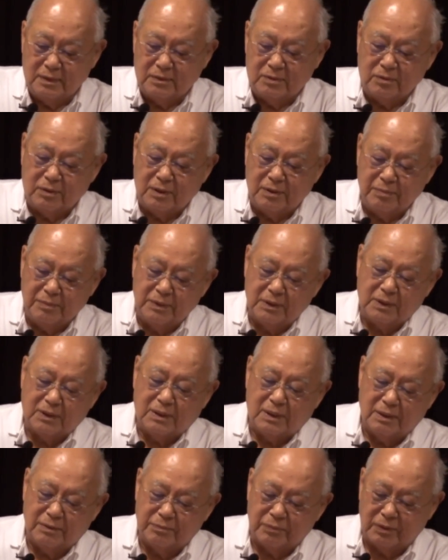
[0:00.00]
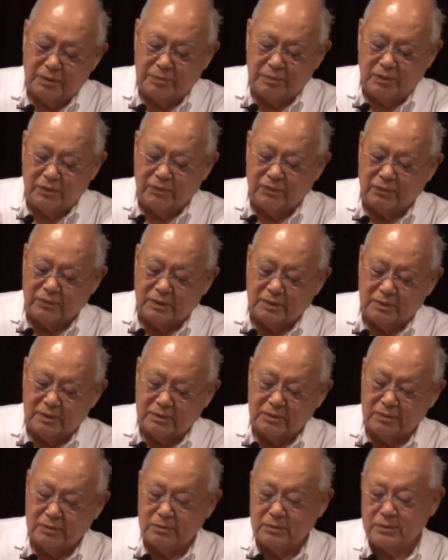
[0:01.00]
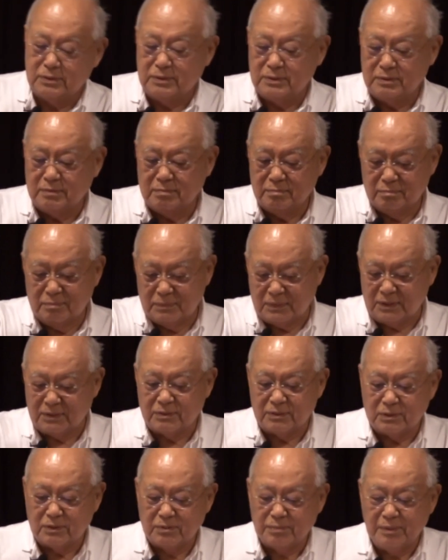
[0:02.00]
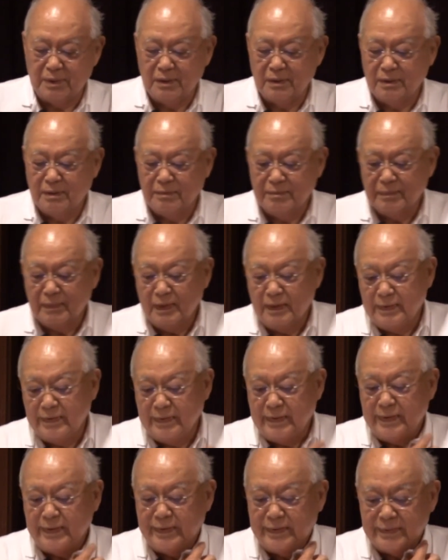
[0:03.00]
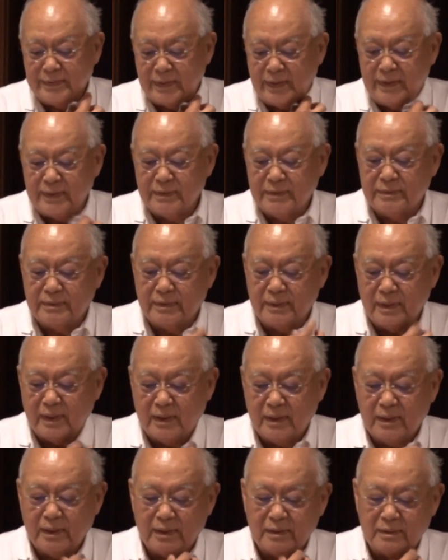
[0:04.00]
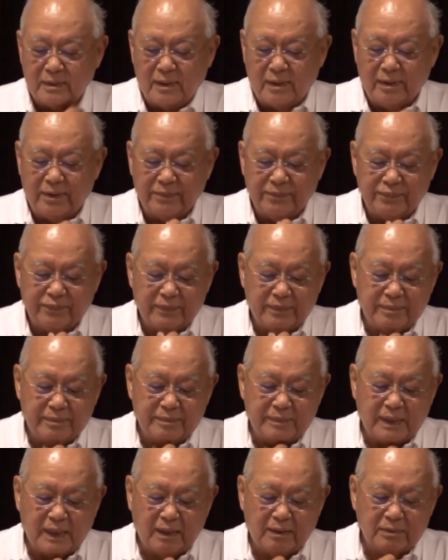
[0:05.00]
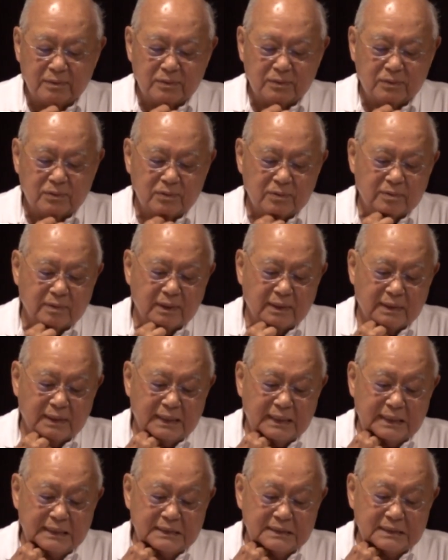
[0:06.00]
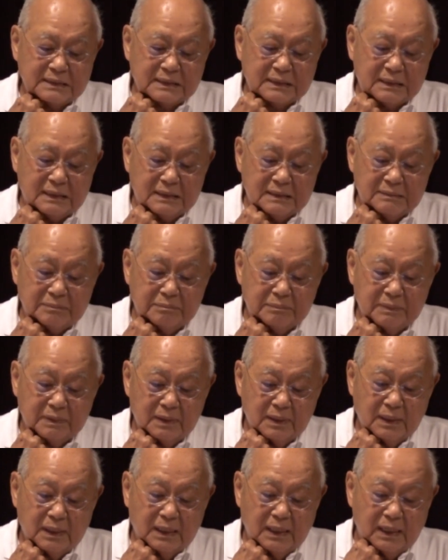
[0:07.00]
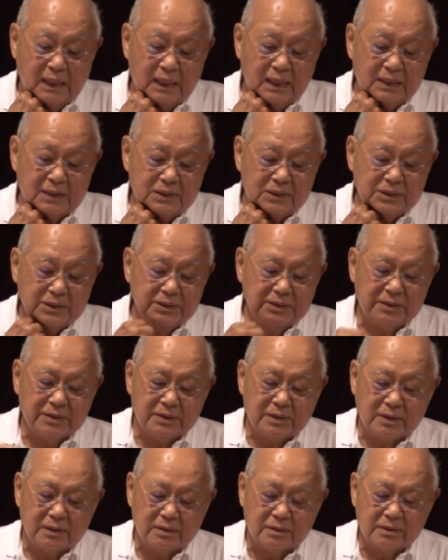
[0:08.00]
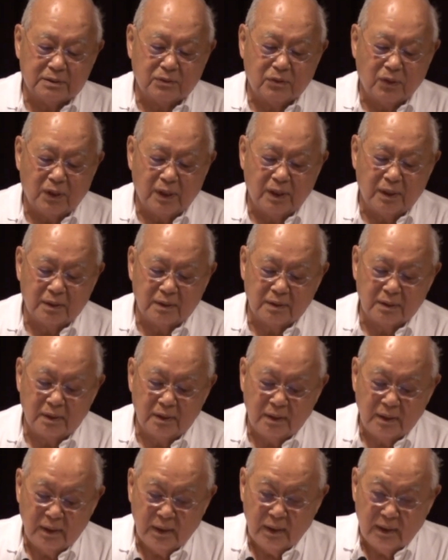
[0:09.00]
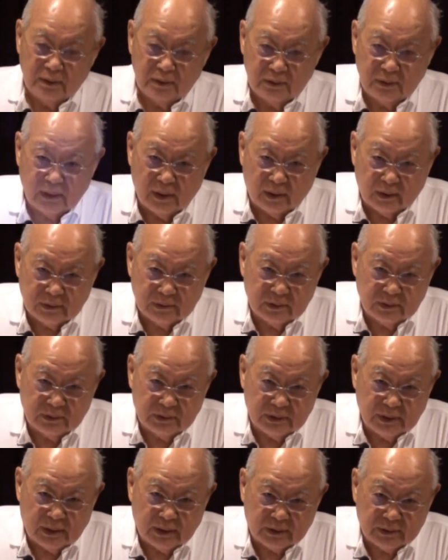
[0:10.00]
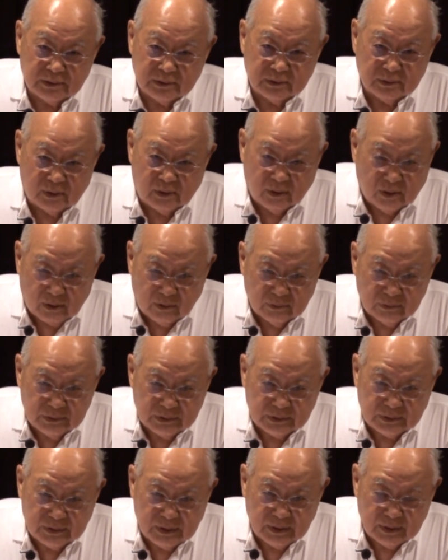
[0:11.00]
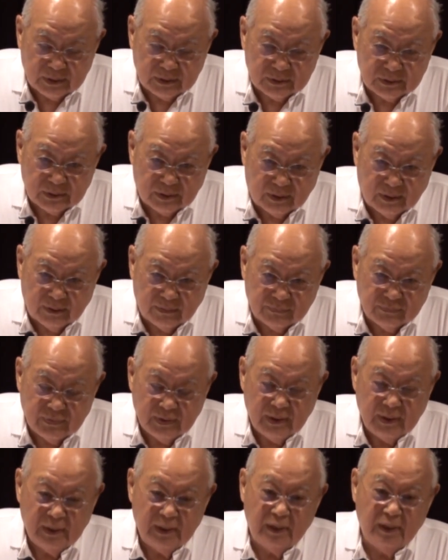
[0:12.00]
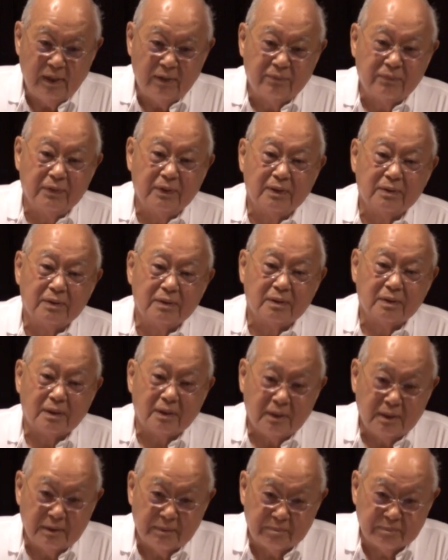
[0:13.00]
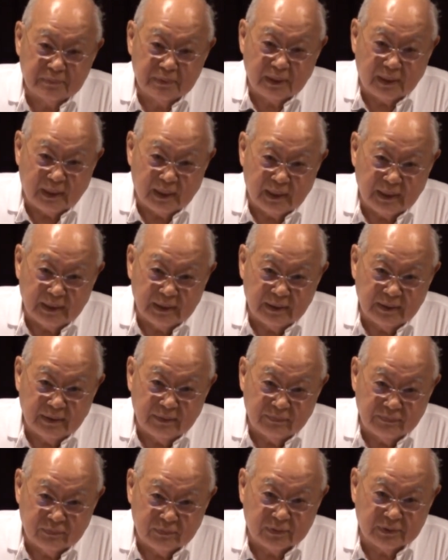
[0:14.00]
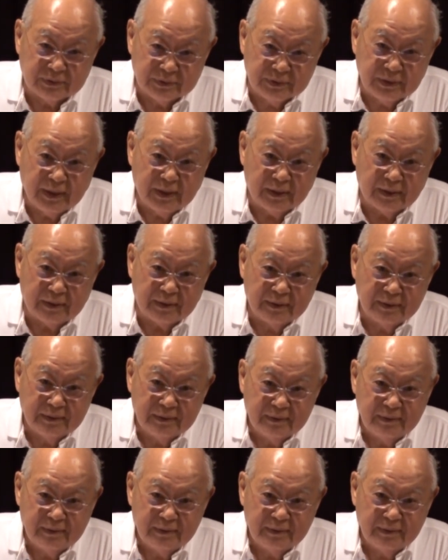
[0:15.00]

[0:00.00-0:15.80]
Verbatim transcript: So give me the clip remover. So she gives it to me. And I take it off. from down to the last clip. And she says quietly, Dr. Jackson always takes off every other clip the la- first day.